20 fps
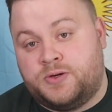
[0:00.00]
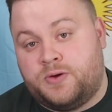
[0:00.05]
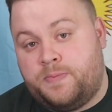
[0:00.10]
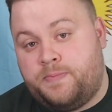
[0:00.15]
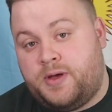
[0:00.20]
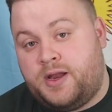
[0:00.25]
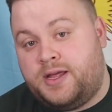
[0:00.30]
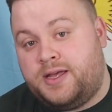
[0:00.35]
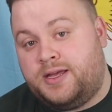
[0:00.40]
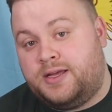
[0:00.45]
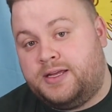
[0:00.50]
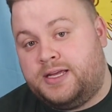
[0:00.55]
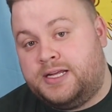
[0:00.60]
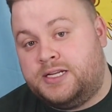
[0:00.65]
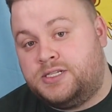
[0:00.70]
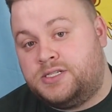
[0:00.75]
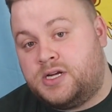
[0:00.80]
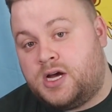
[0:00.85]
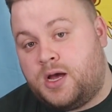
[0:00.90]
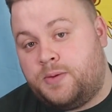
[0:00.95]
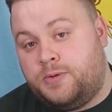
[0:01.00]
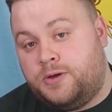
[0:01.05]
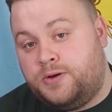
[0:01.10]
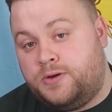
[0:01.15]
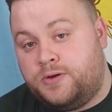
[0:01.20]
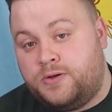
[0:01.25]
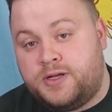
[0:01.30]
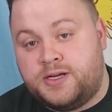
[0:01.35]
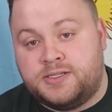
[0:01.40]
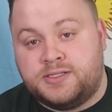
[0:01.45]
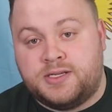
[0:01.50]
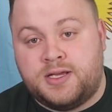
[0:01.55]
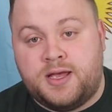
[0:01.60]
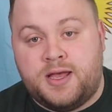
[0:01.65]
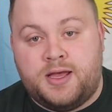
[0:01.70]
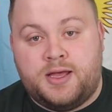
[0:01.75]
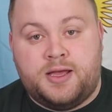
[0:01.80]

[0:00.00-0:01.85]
to a minute each time you do this,